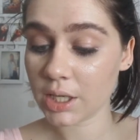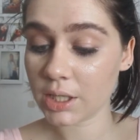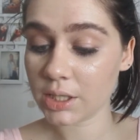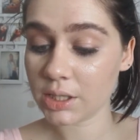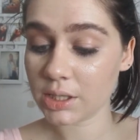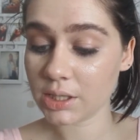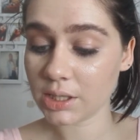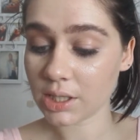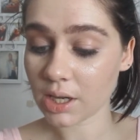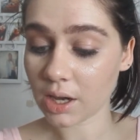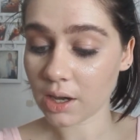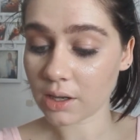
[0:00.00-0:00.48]

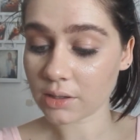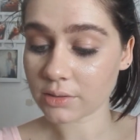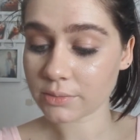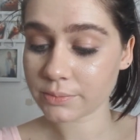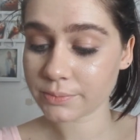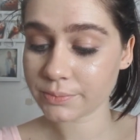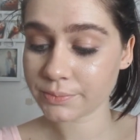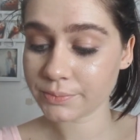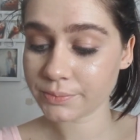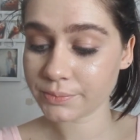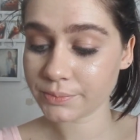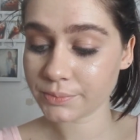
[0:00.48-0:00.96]
Yeah,
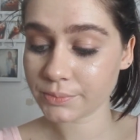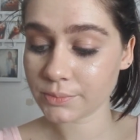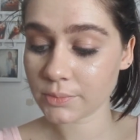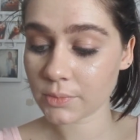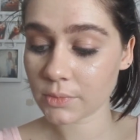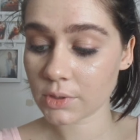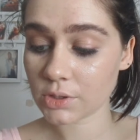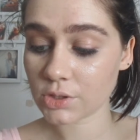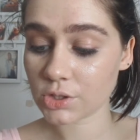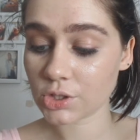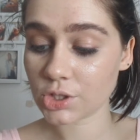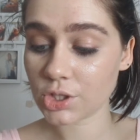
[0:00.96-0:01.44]

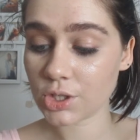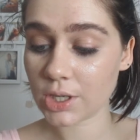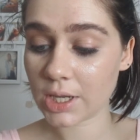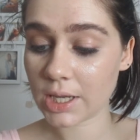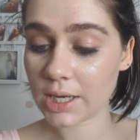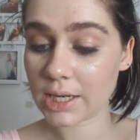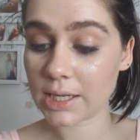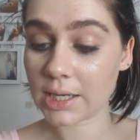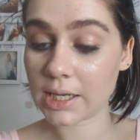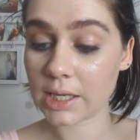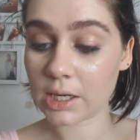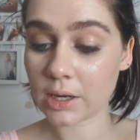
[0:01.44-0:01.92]
so you're
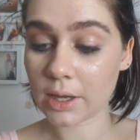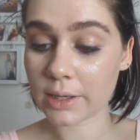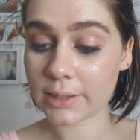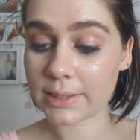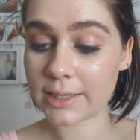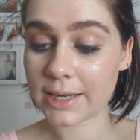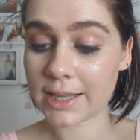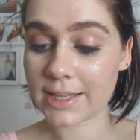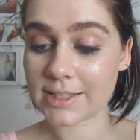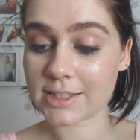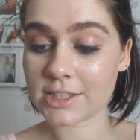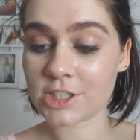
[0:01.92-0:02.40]
getting a lot
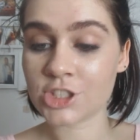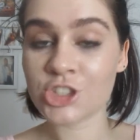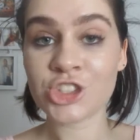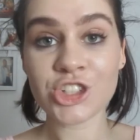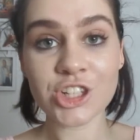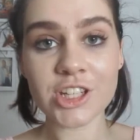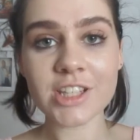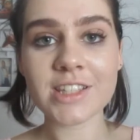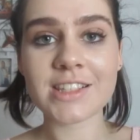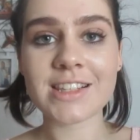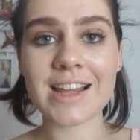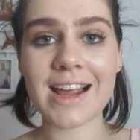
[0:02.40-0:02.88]
less,
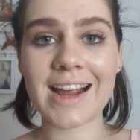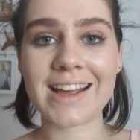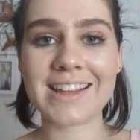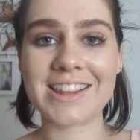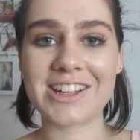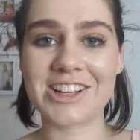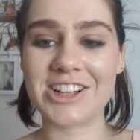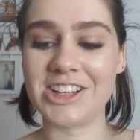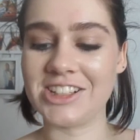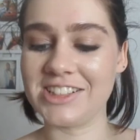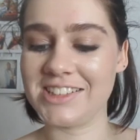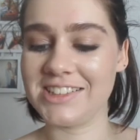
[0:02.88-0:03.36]
just like
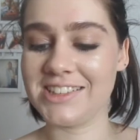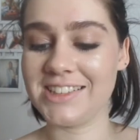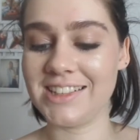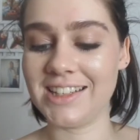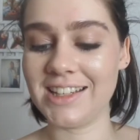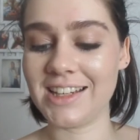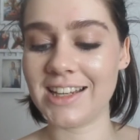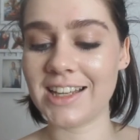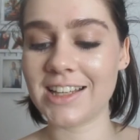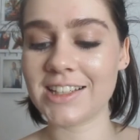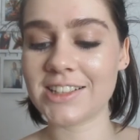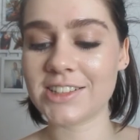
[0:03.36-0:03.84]
the
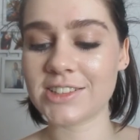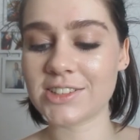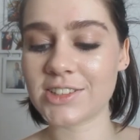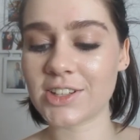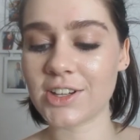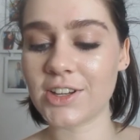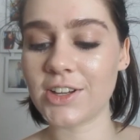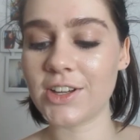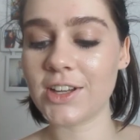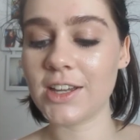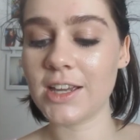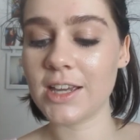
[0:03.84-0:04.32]
concealer.
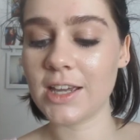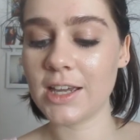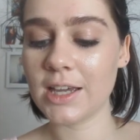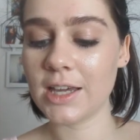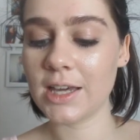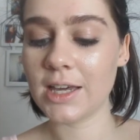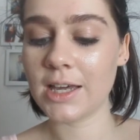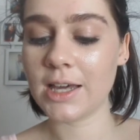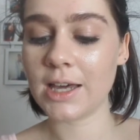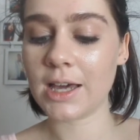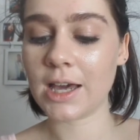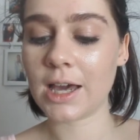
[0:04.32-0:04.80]
So
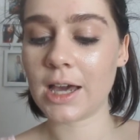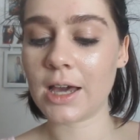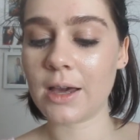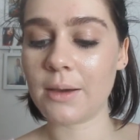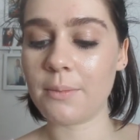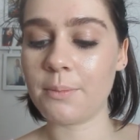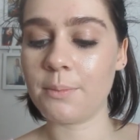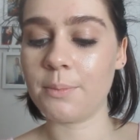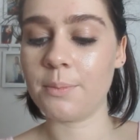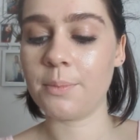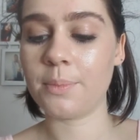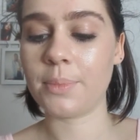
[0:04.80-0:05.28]

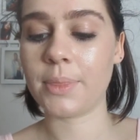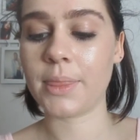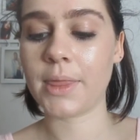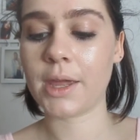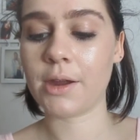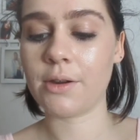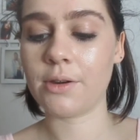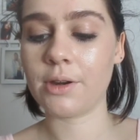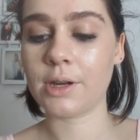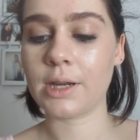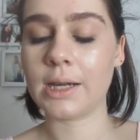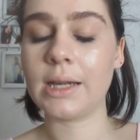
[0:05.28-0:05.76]

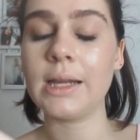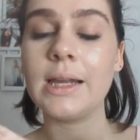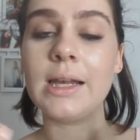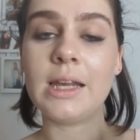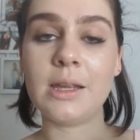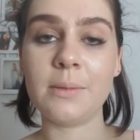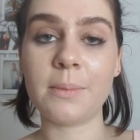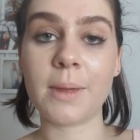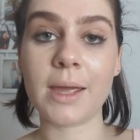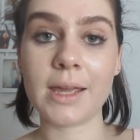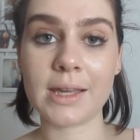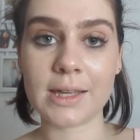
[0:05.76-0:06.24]
they're
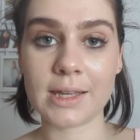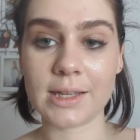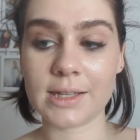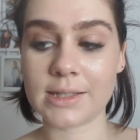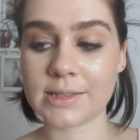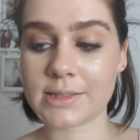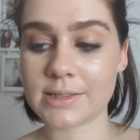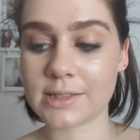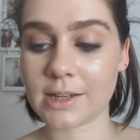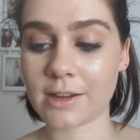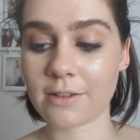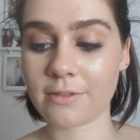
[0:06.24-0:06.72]
clearly making
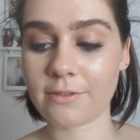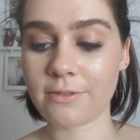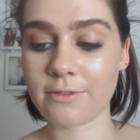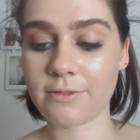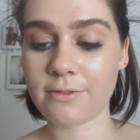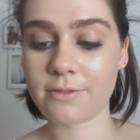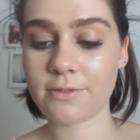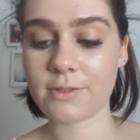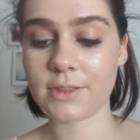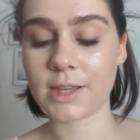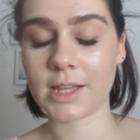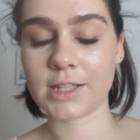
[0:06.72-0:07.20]
stuff
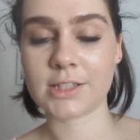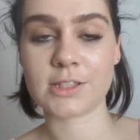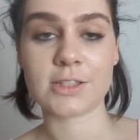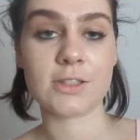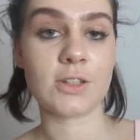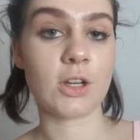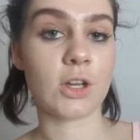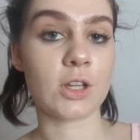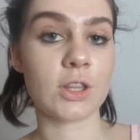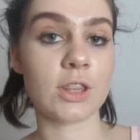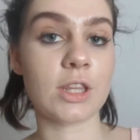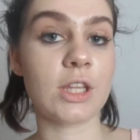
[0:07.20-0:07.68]
that's
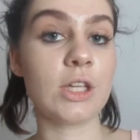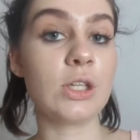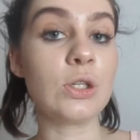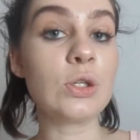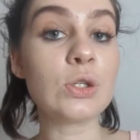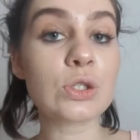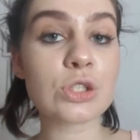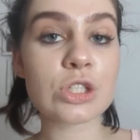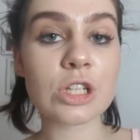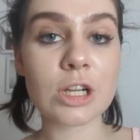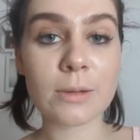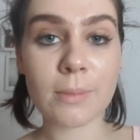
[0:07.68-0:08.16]
not the
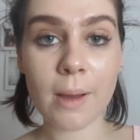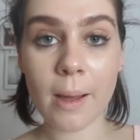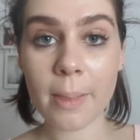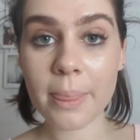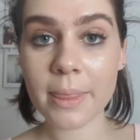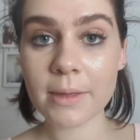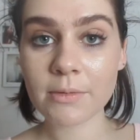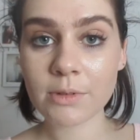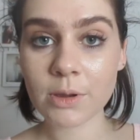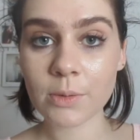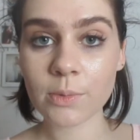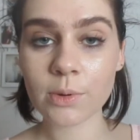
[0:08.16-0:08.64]
usual amount
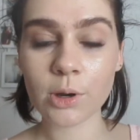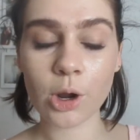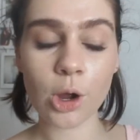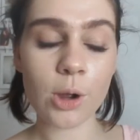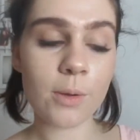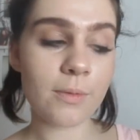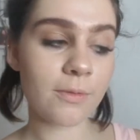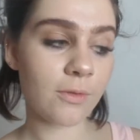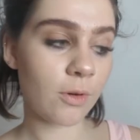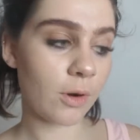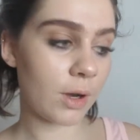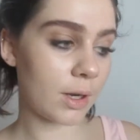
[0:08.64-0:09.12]
that we would
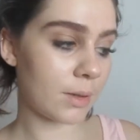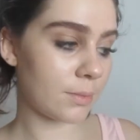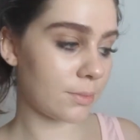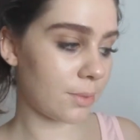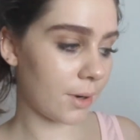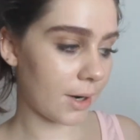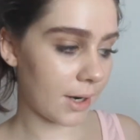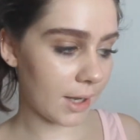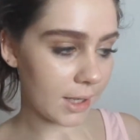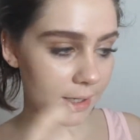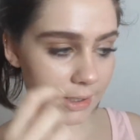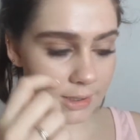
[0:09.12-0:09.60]
hope for in
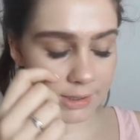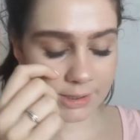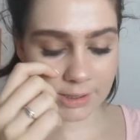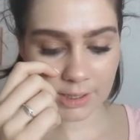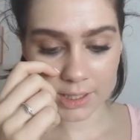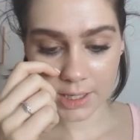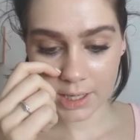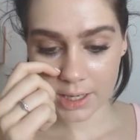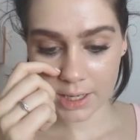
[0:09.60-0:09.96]
products.